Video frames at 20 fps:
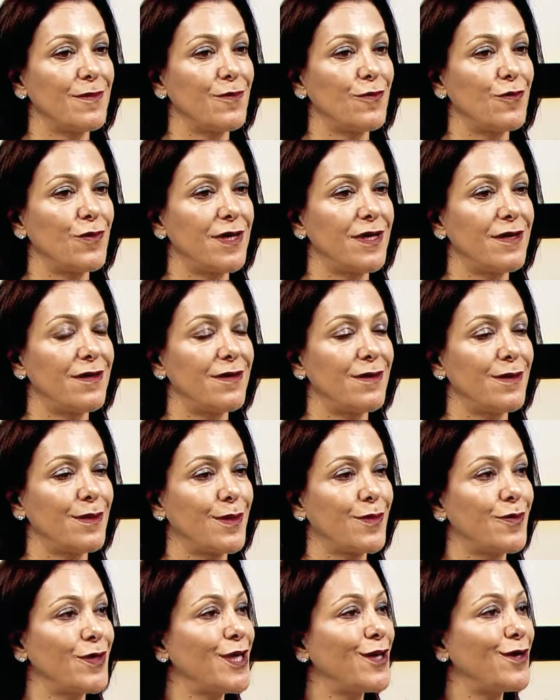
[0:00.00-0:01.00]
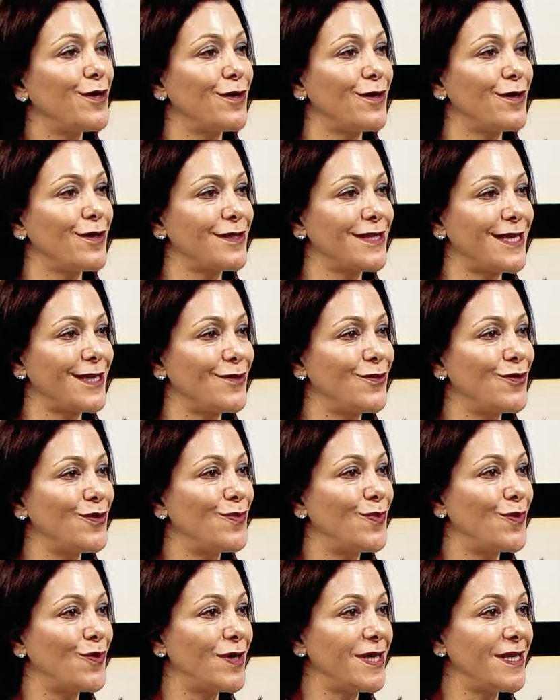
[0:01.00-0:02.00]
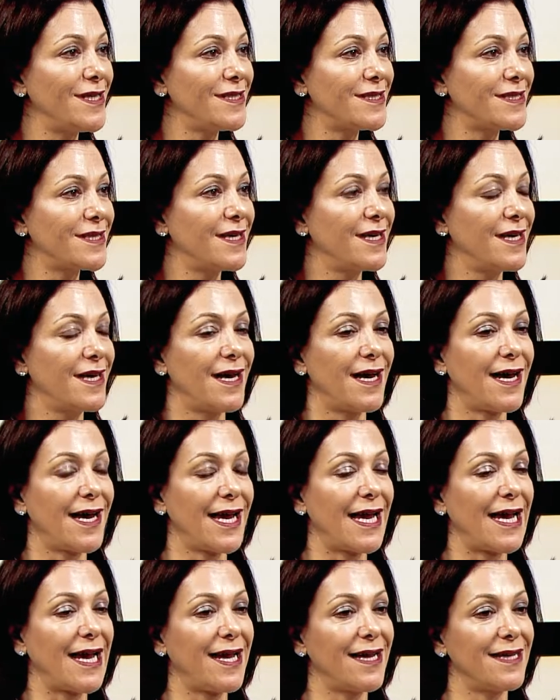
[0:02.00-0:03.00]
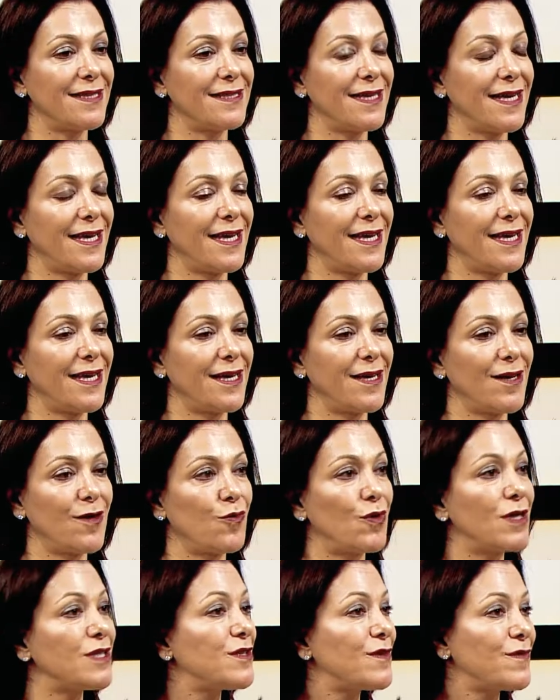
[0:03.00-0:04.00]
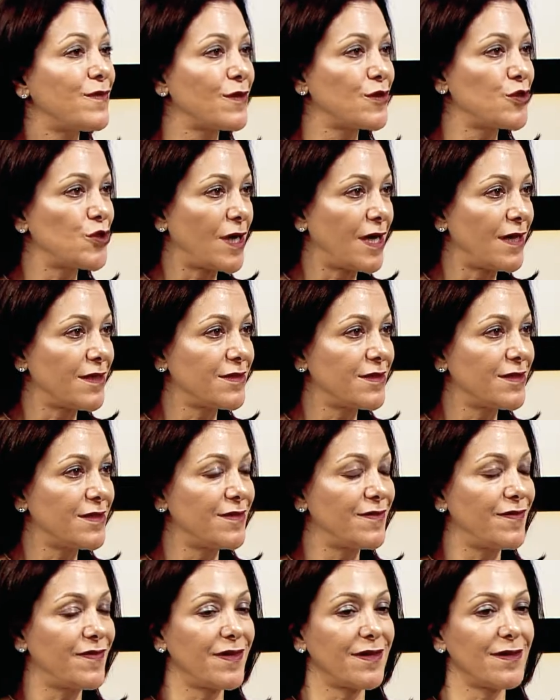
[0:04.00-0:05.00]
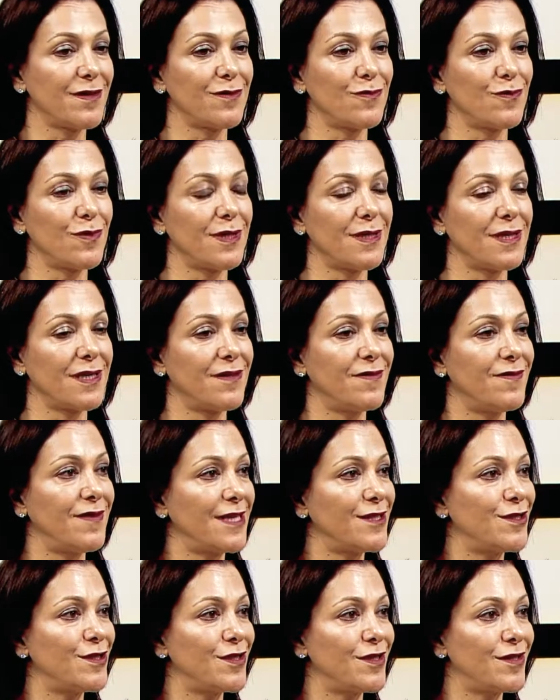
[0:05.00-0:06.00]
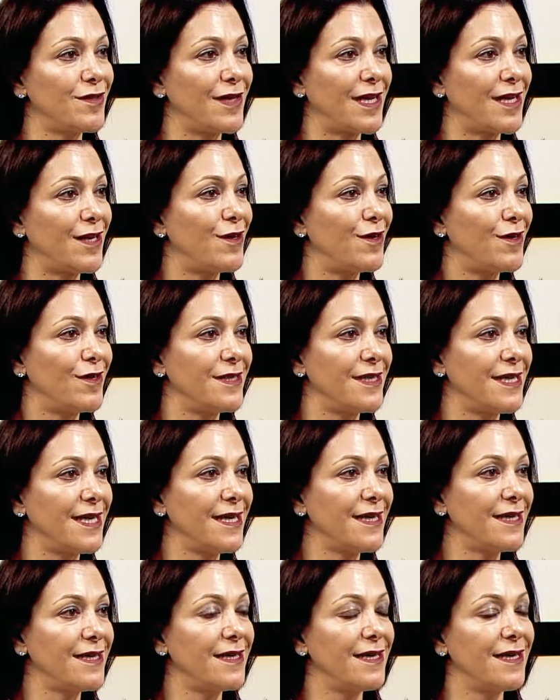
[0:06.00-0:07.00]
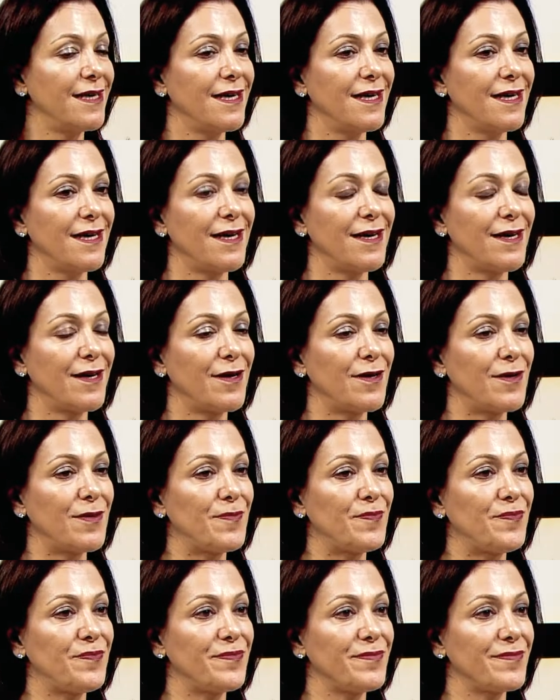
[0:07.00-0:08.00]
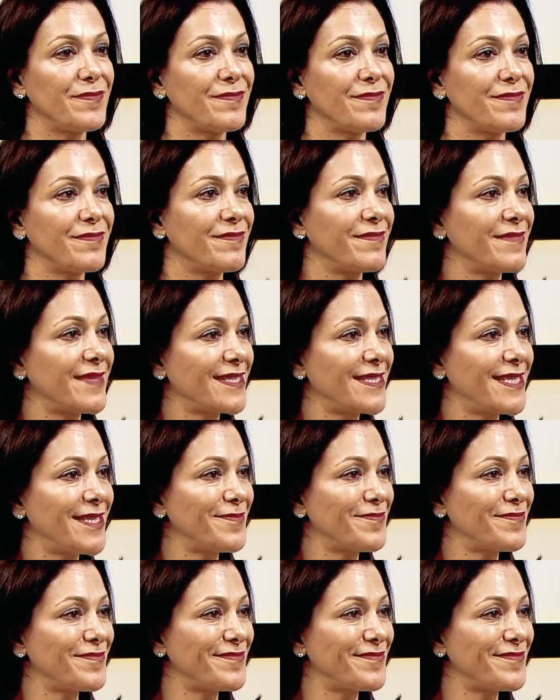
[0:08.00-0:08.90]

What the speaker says: We're 3 girls and 2 boys. I had a wonderful childhood filled with adventure and learning. That's it.